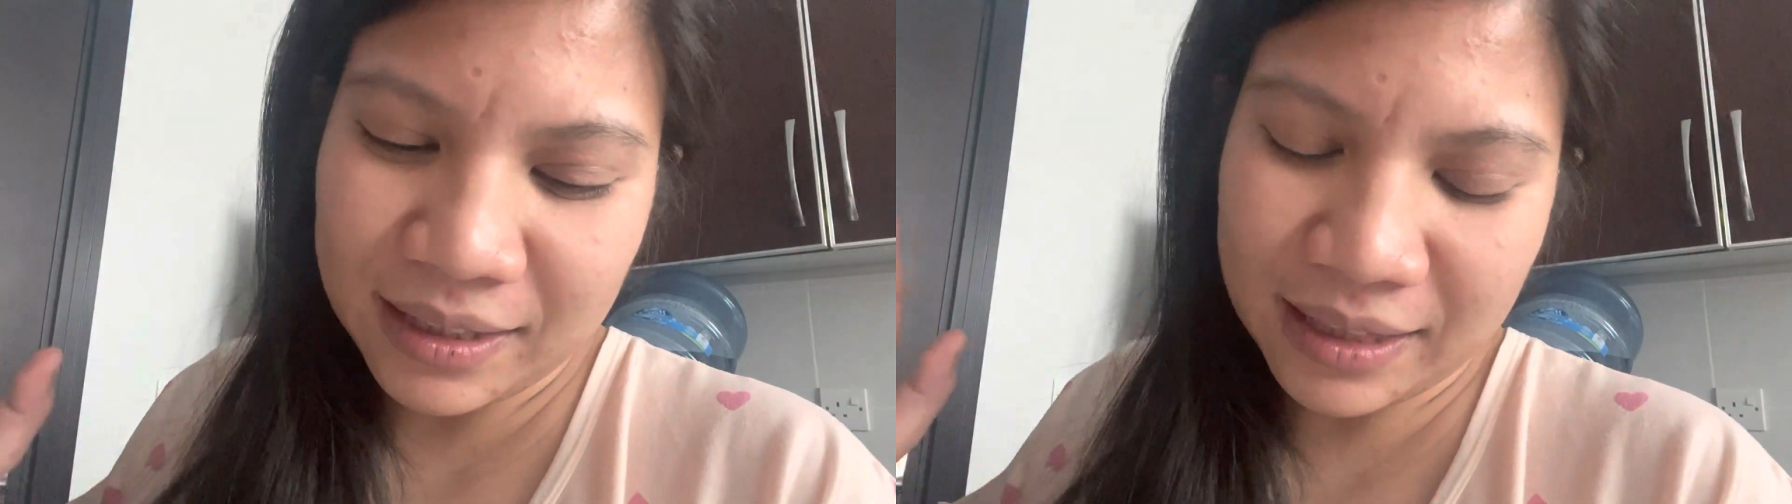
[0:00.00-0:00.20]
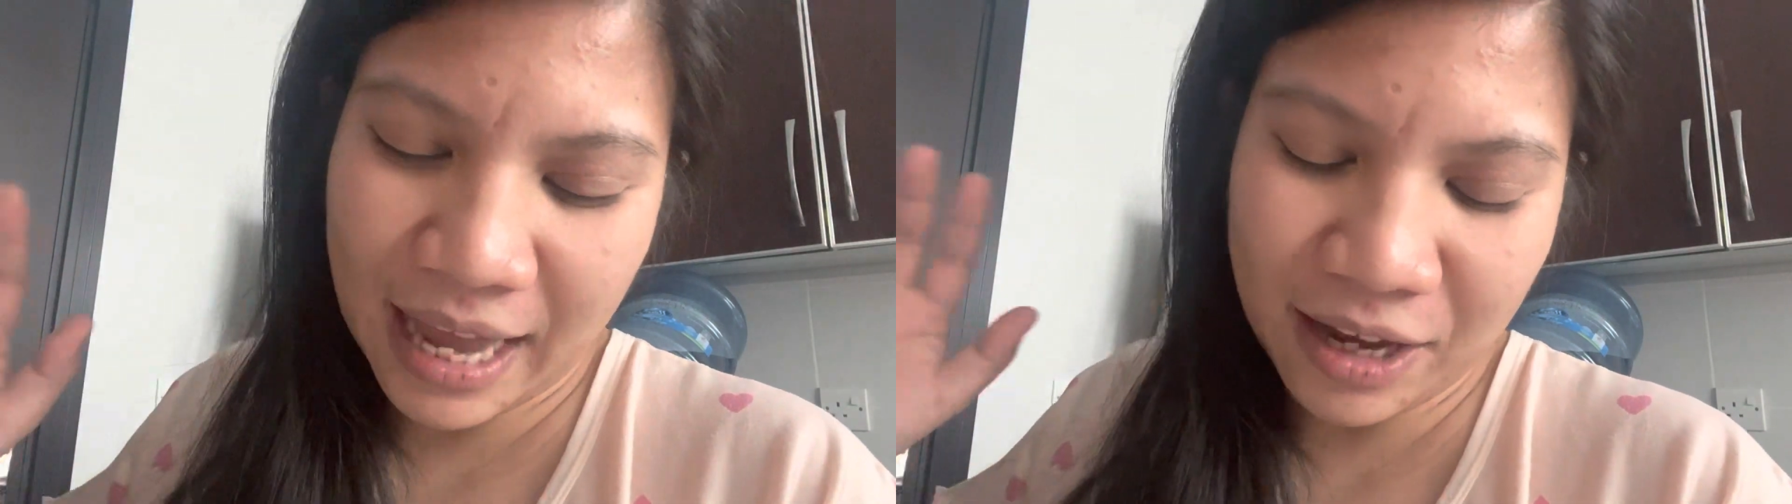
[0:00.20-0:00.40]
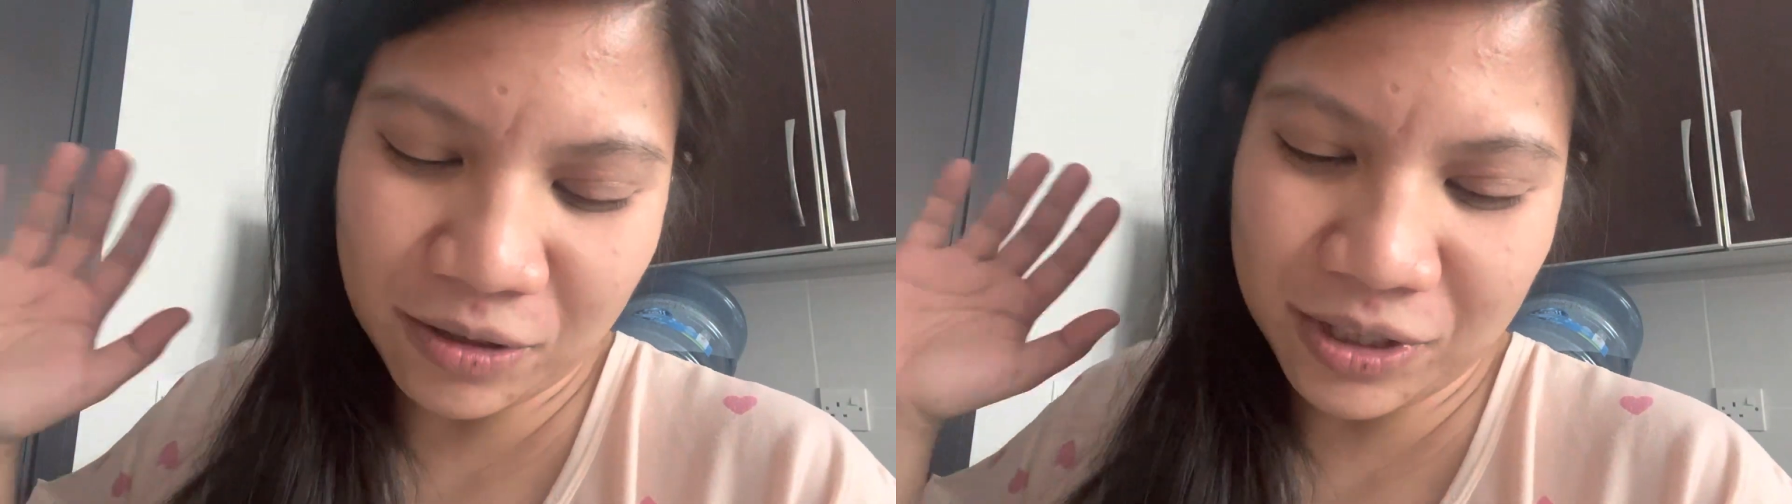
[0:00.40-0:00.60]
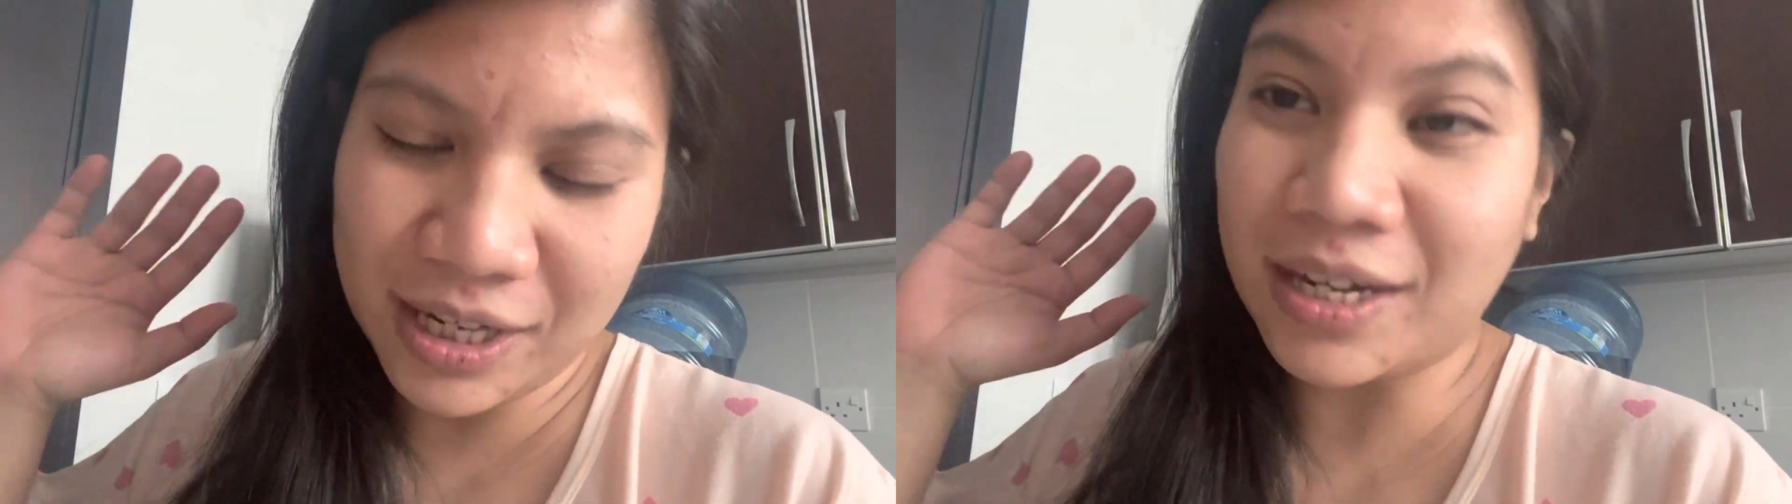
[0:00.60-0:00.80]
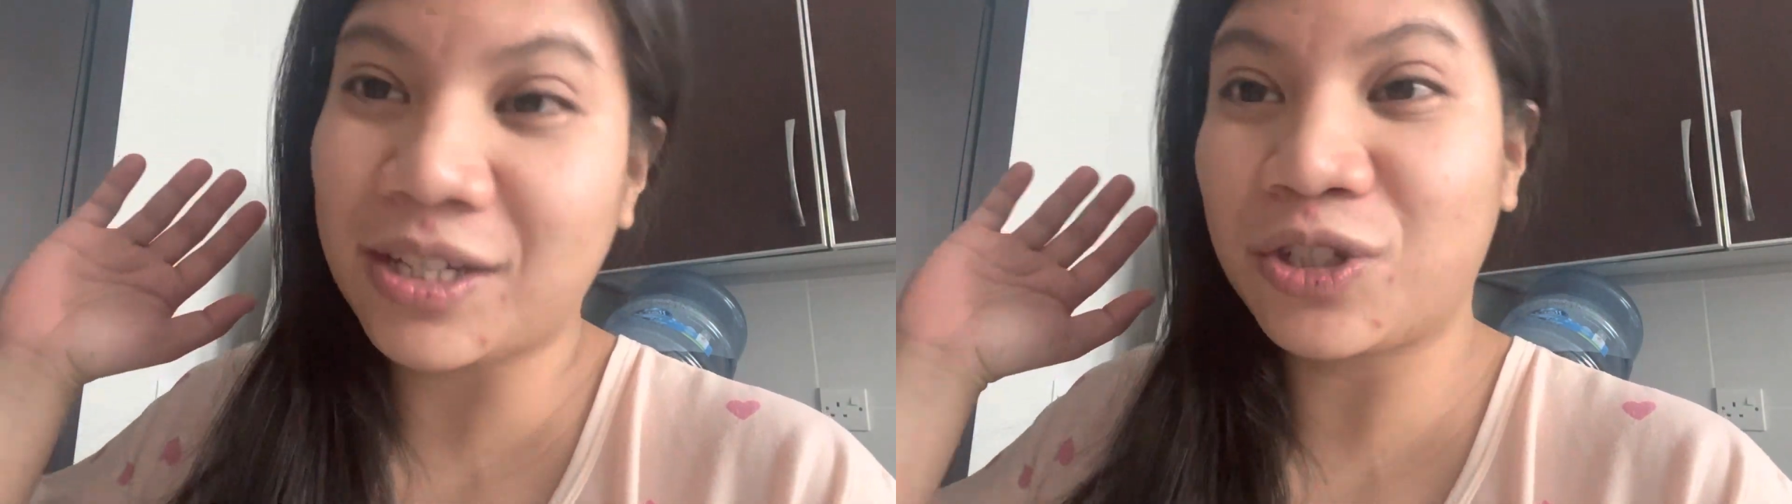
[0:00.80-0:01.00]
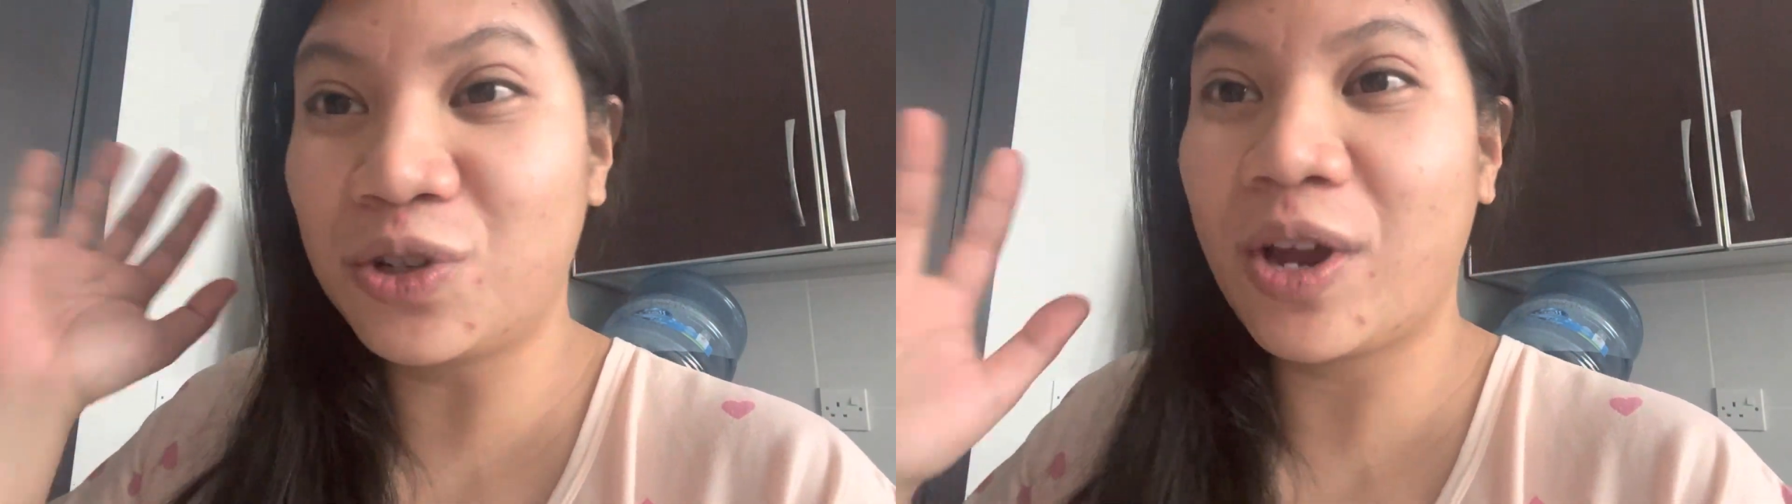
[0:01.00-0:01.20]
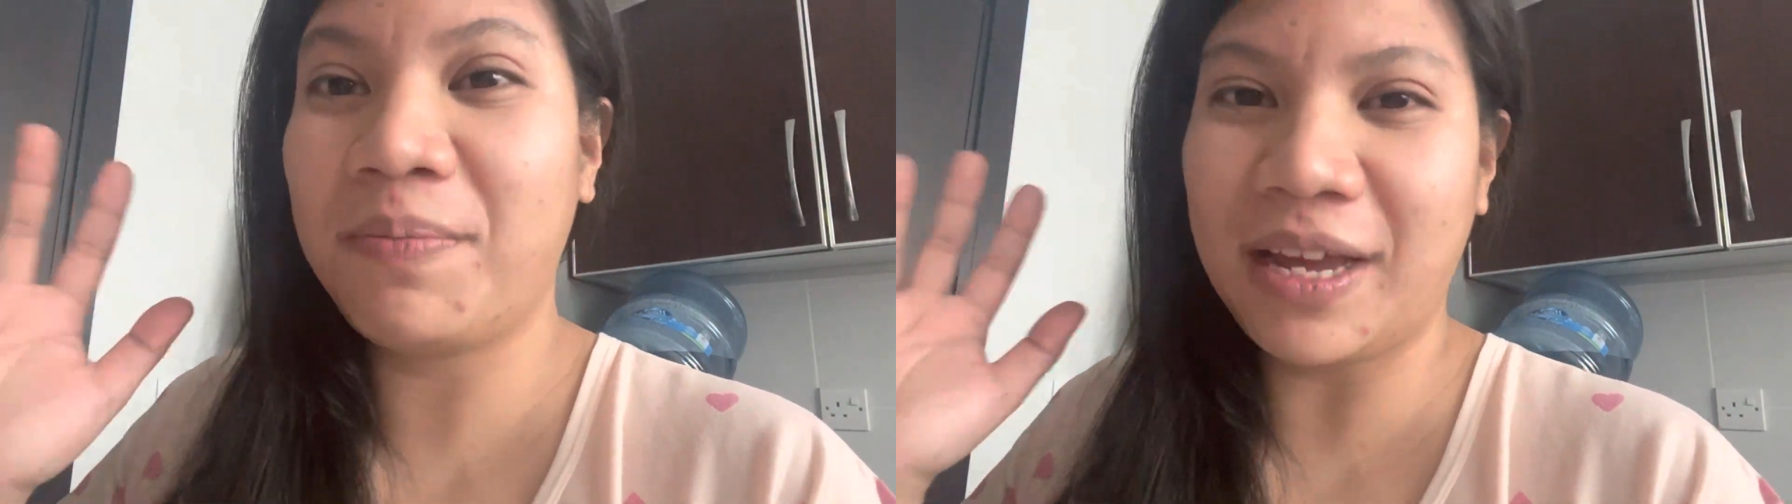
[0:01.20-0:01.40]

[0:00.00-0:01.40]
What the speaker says: Thank you, Jesus. Join